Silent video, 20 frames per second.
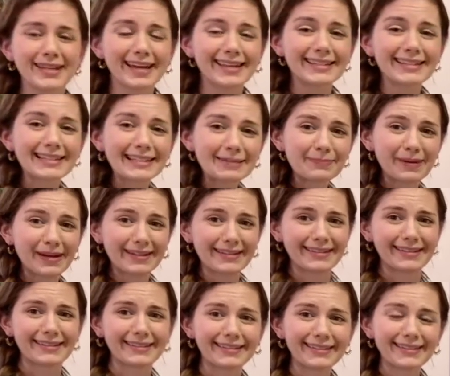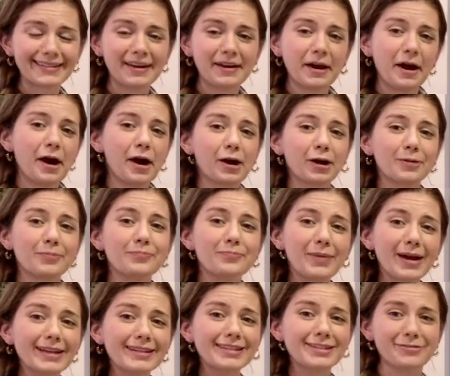and spices. Our
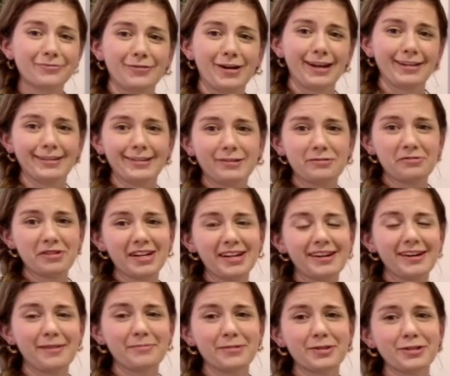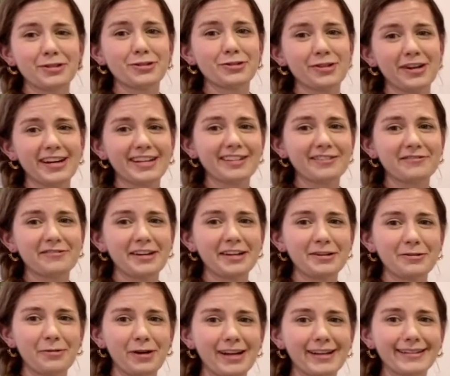best friends when it comes to trying to
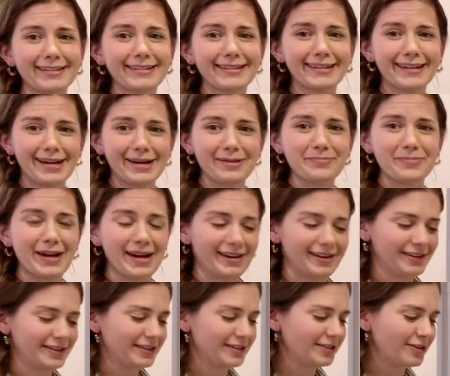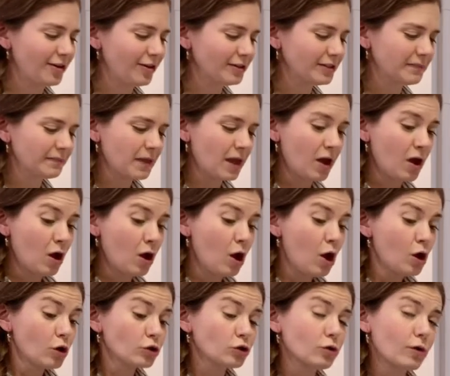find ways to cut back on salt.
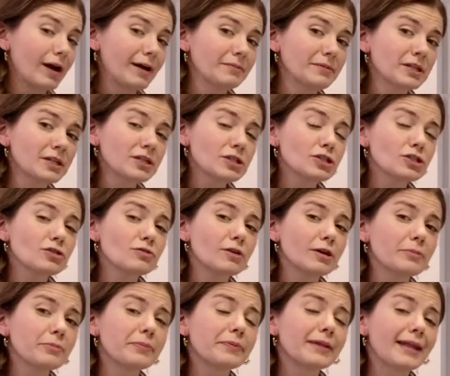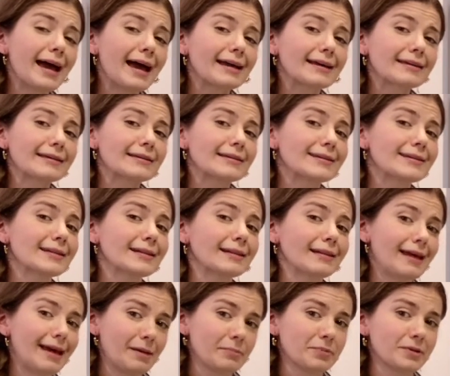So I'm gonna do a blackened
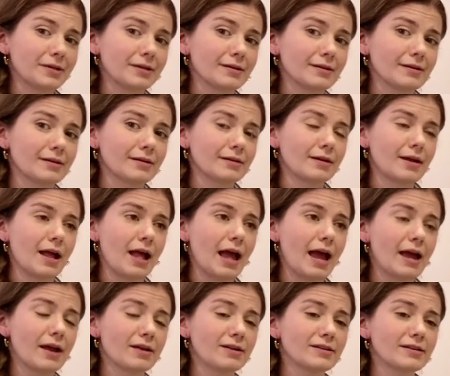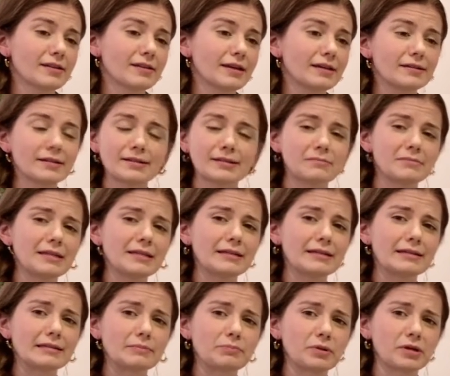tilapia. And that doesn't mean that
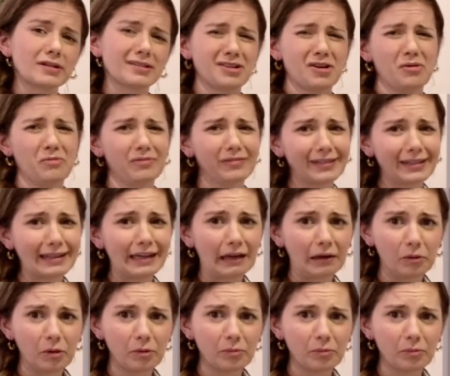it's burnt. Hopefully I won't